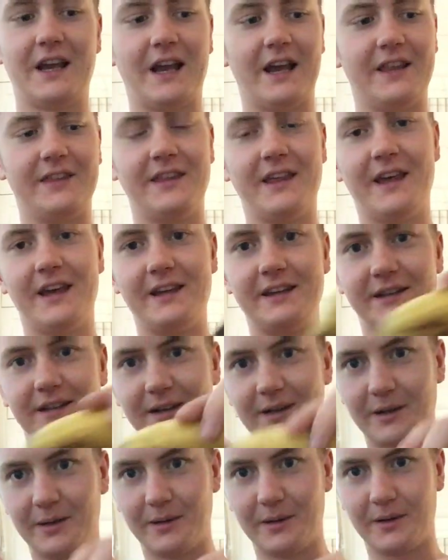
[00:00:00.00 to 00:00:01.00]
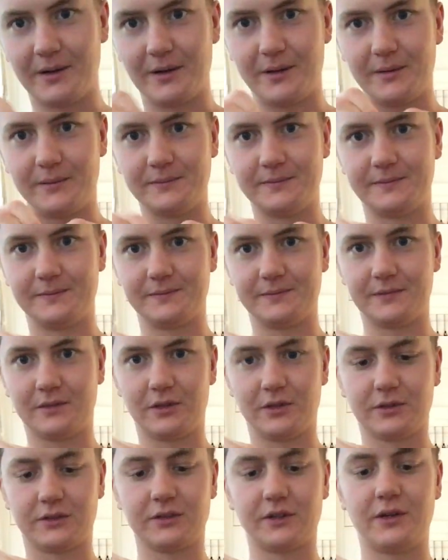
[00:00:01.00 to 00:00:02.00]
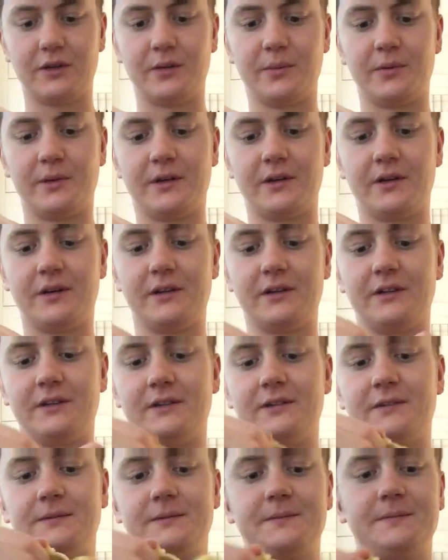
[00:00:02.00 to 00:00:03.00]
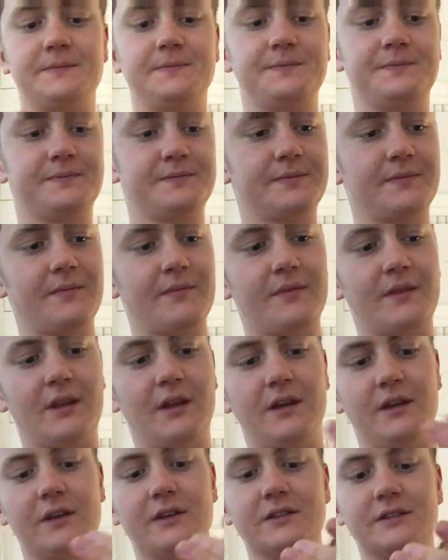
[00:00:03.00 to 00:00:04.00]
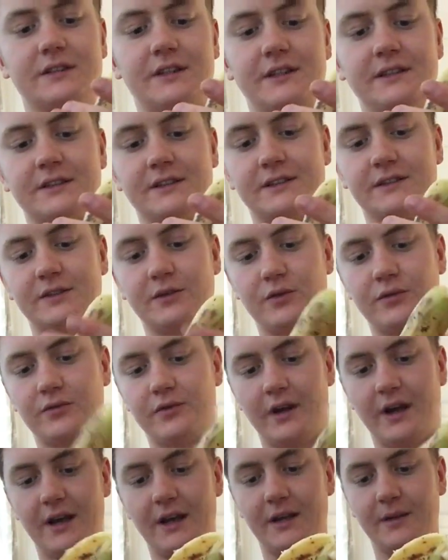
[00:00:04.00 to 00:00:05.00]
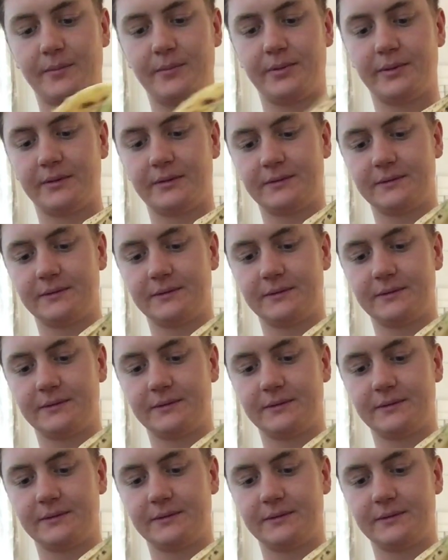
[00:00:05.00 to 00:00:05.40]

And then also a banana, because these are so ripe.